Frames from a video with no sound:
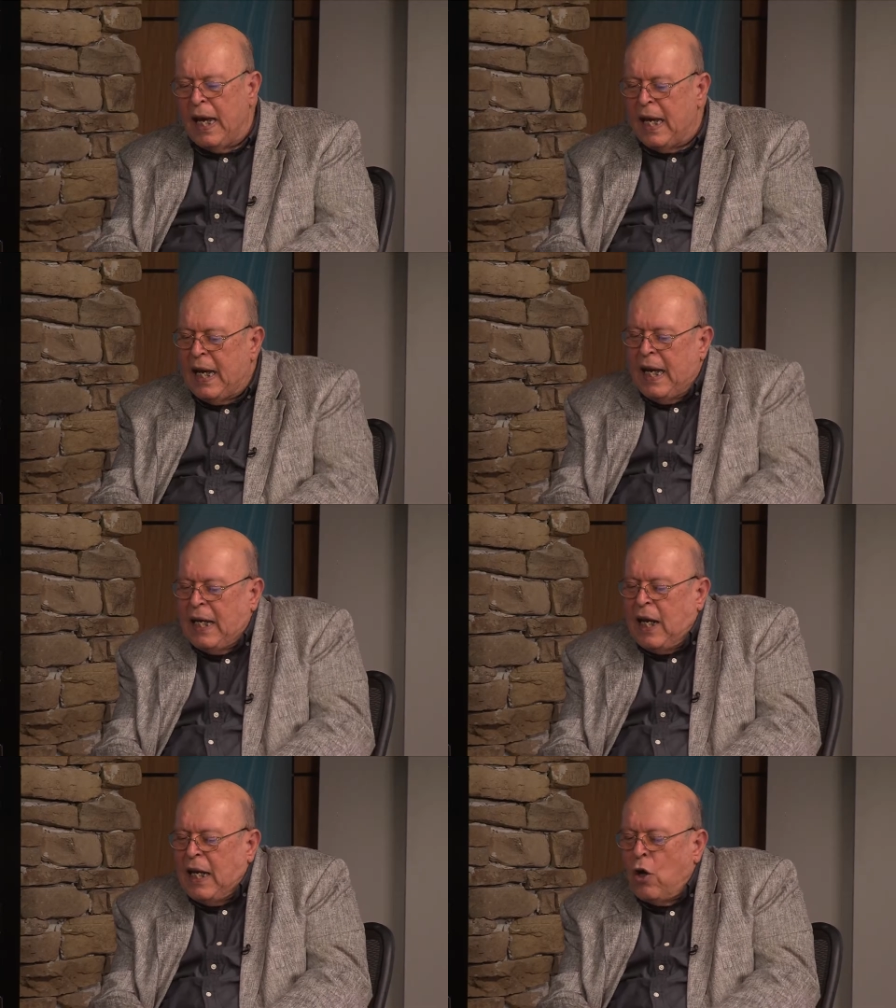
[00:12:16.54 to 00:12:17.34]

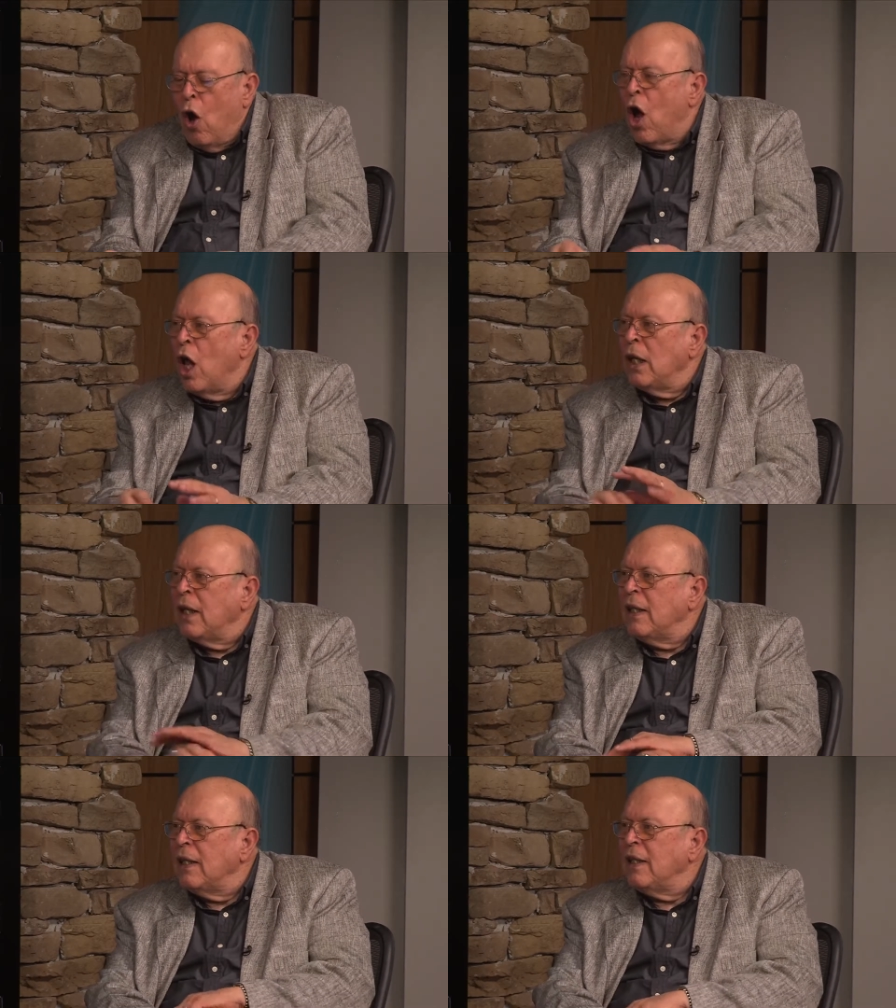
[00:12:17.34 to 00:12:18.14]
in, in,
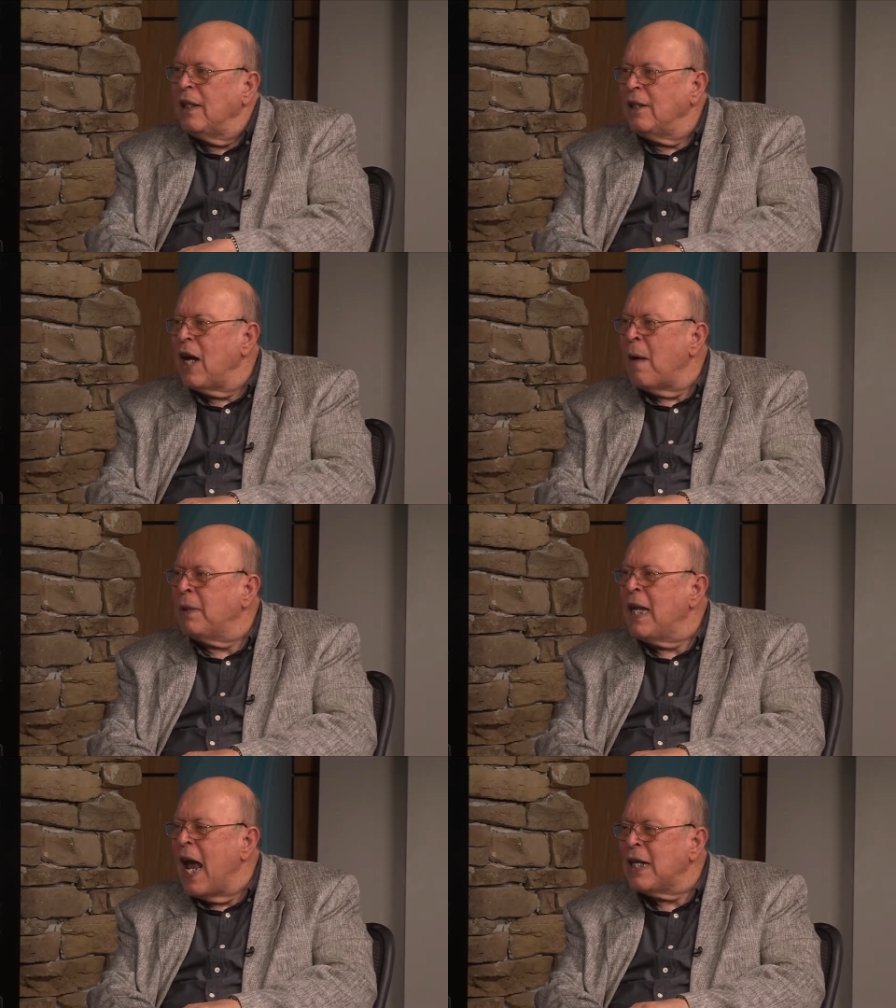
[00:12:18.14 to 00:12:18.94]
all,
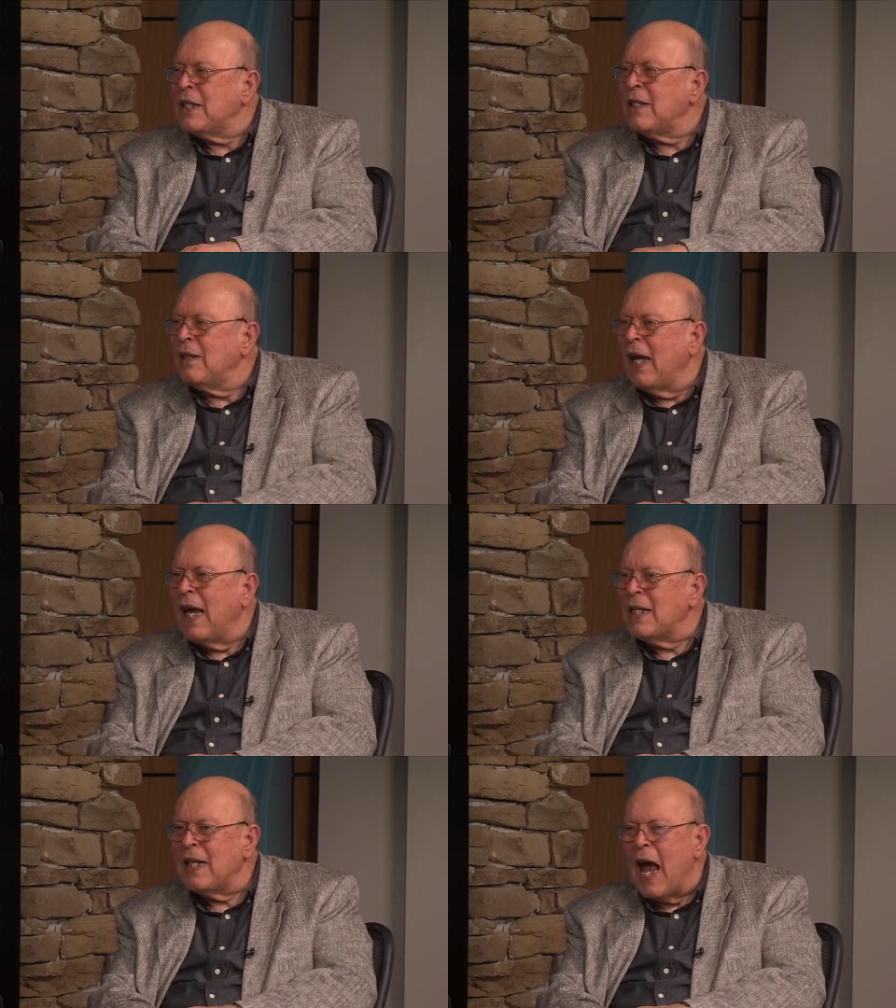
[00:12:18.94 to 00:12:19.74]
Joplin has,
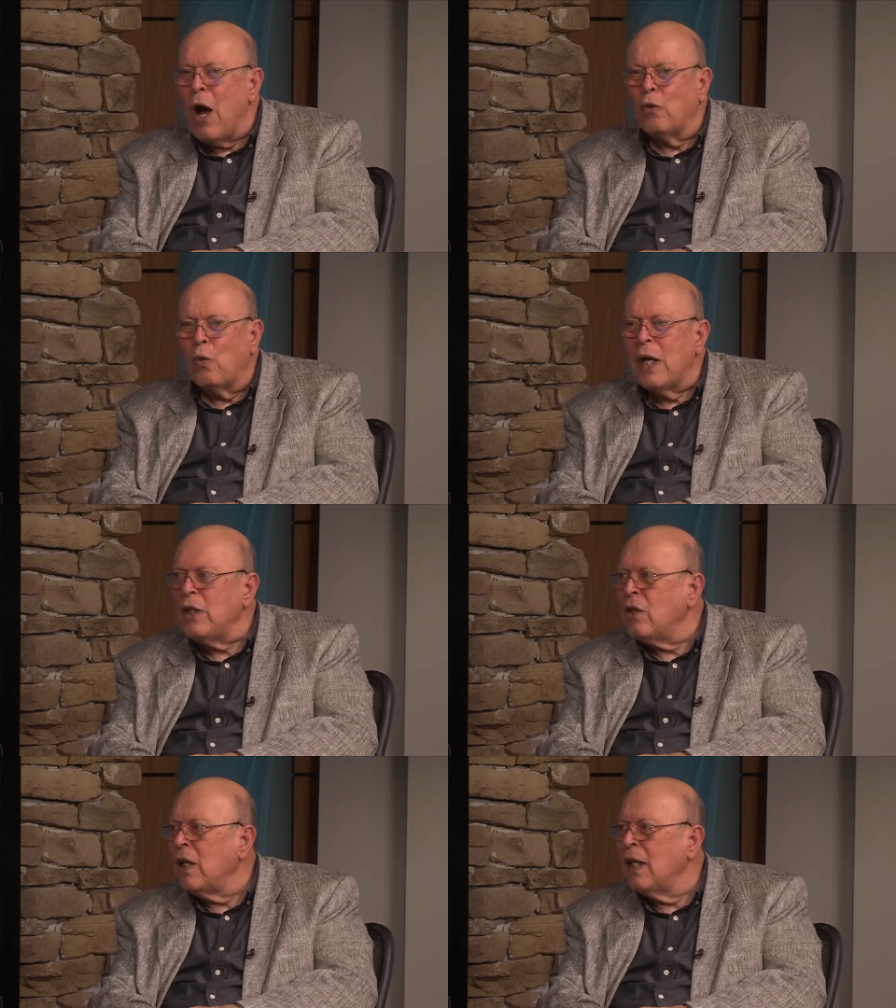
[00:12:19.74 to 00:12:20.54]
has
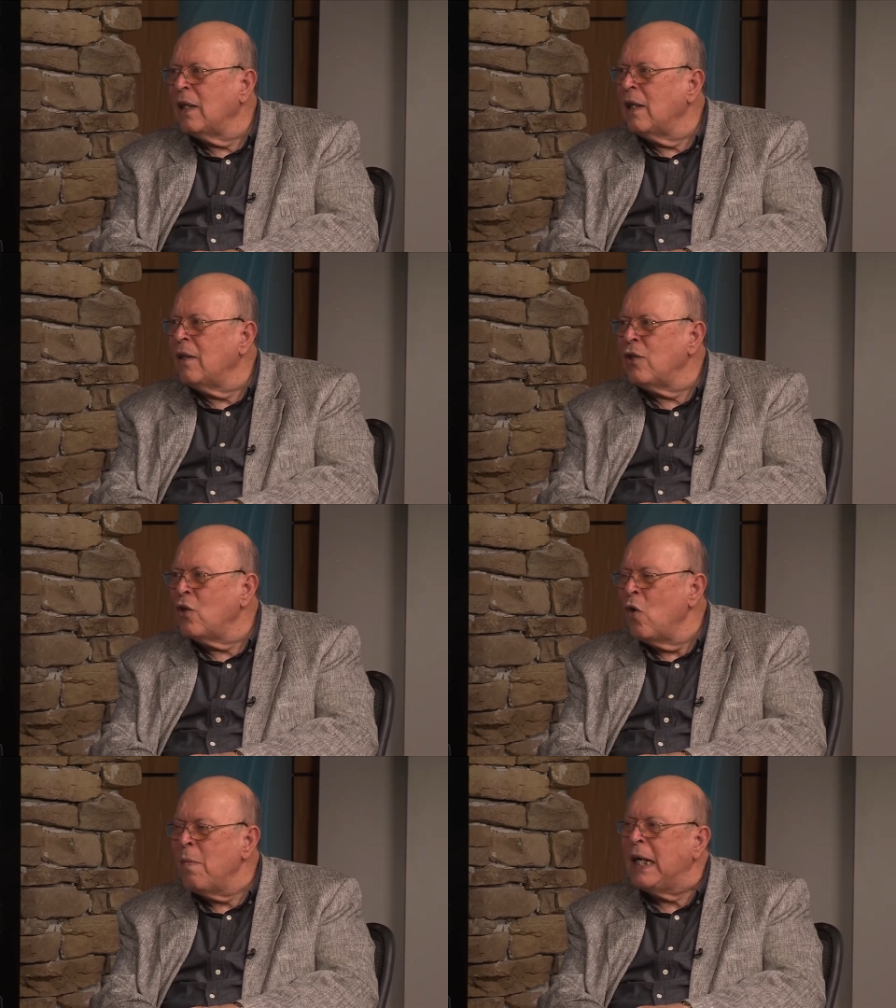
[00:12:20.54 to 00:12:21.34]
outreach in
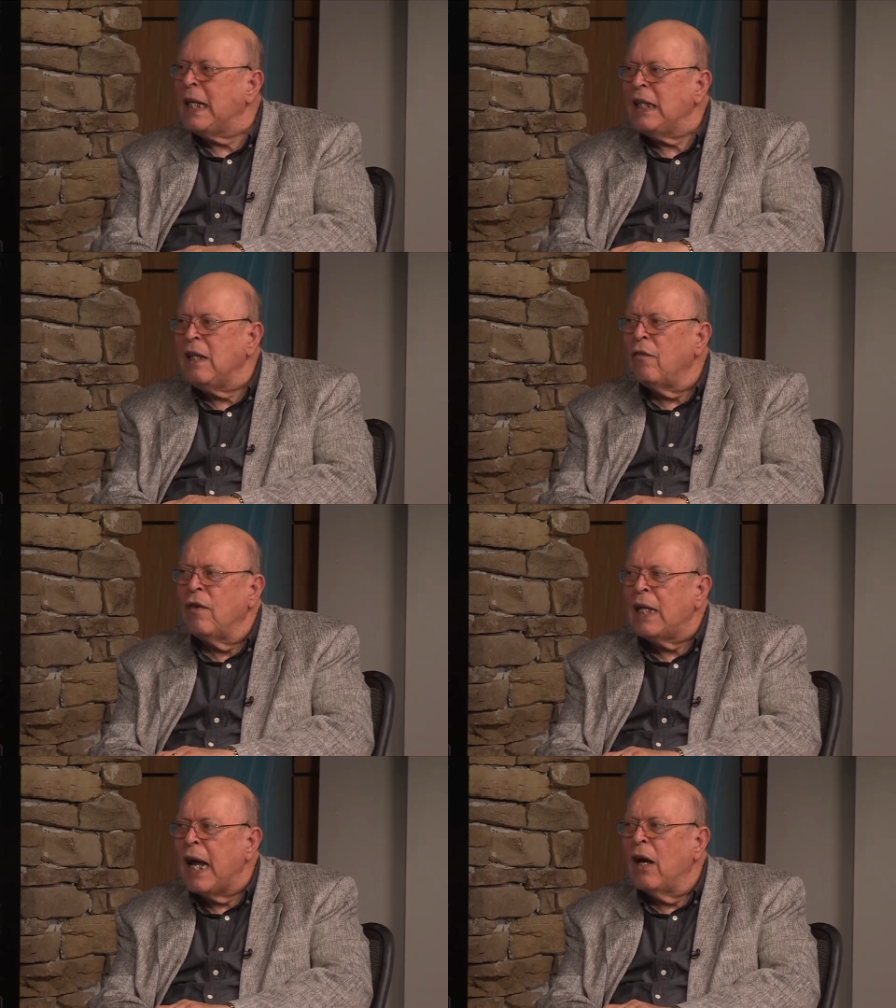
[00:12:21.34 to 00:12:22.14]
so many
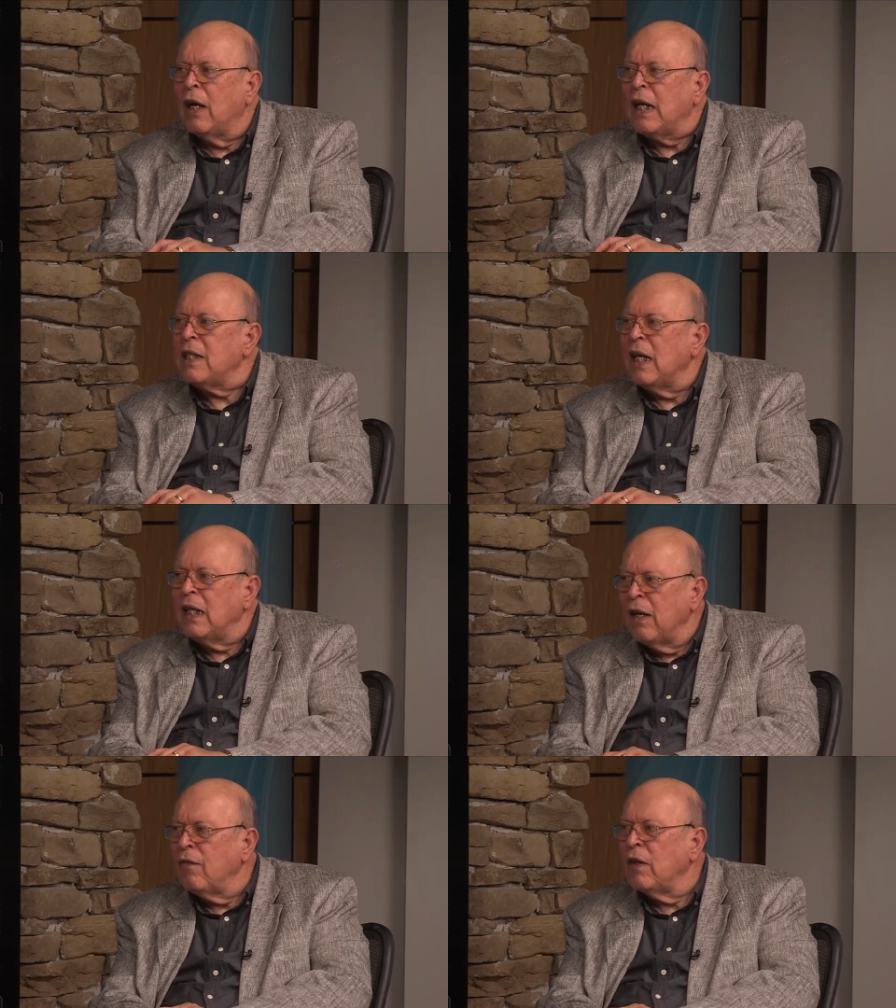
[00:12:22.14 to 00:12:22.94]
different areas
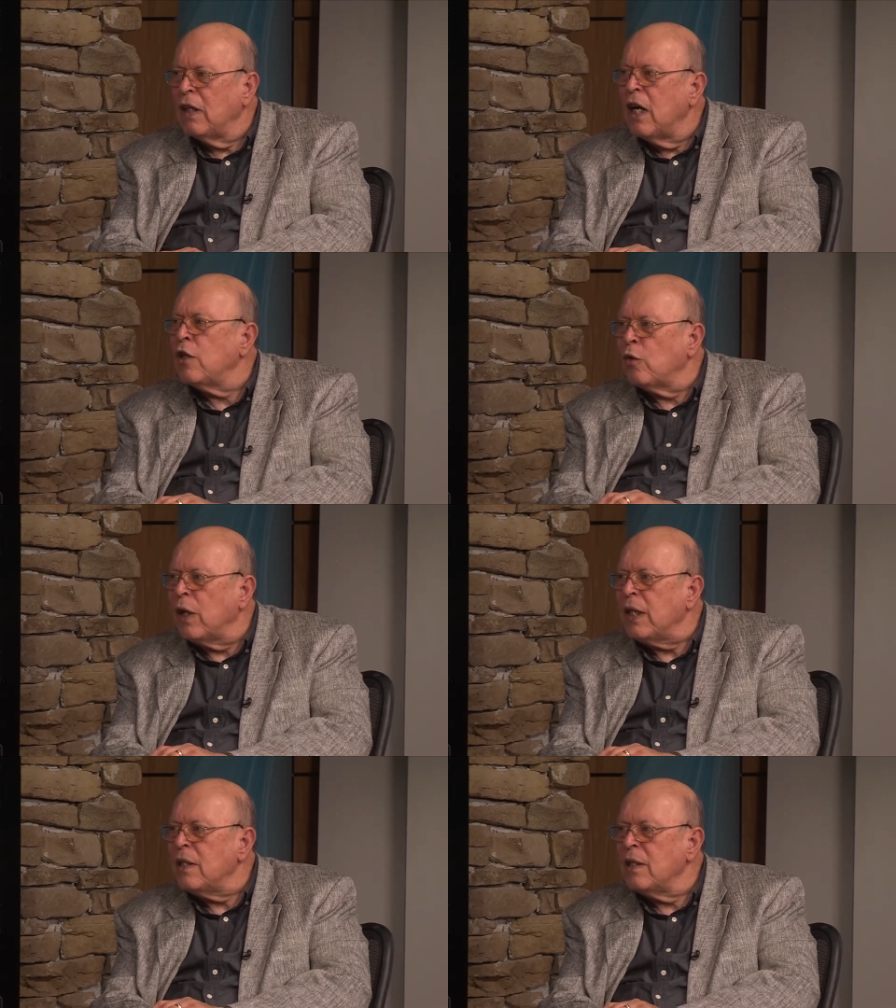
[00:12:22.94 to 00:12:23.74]
in different
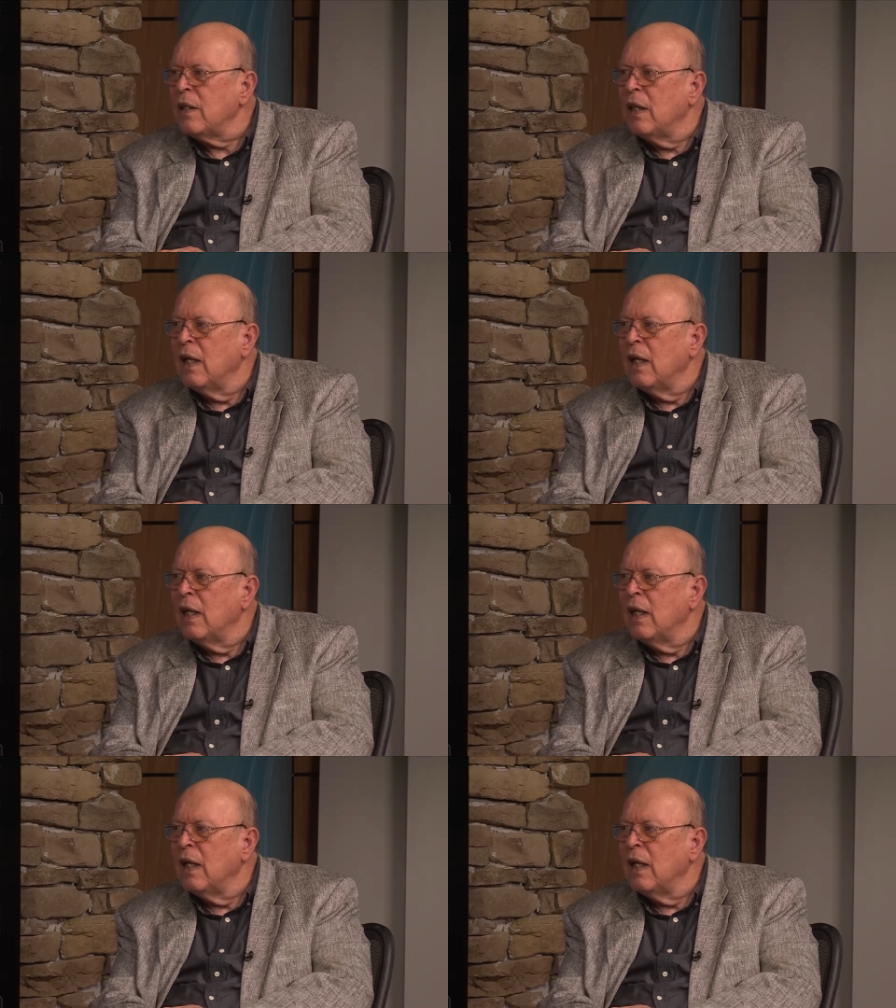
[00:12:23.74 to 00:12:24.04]
countries.